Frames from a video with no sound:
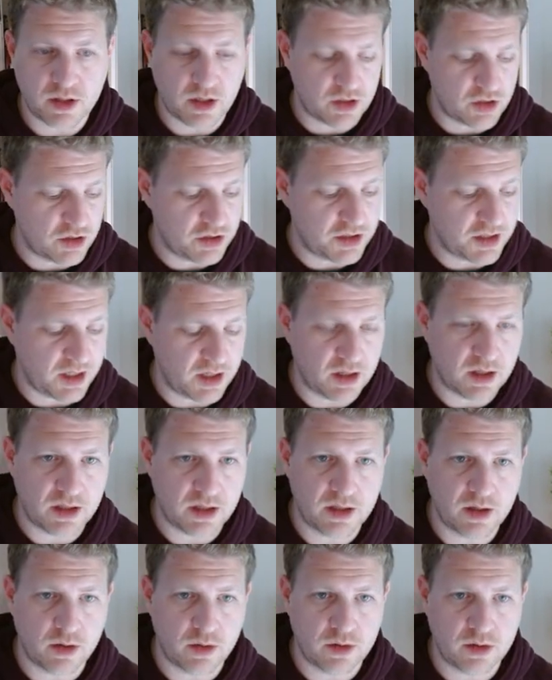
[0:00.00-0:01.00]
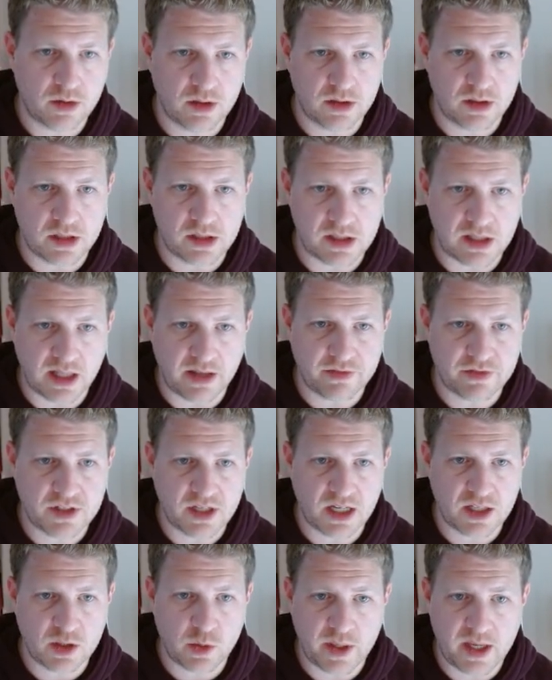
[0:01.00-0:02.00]
I should say, this left
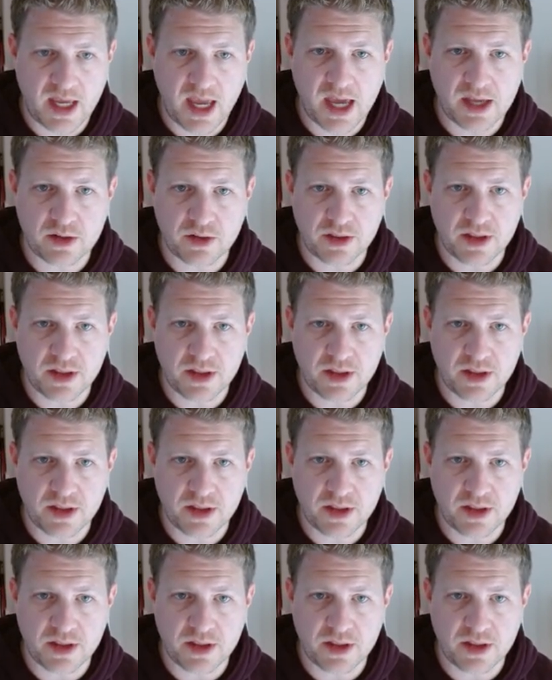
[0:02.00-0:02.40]
side. The way he handled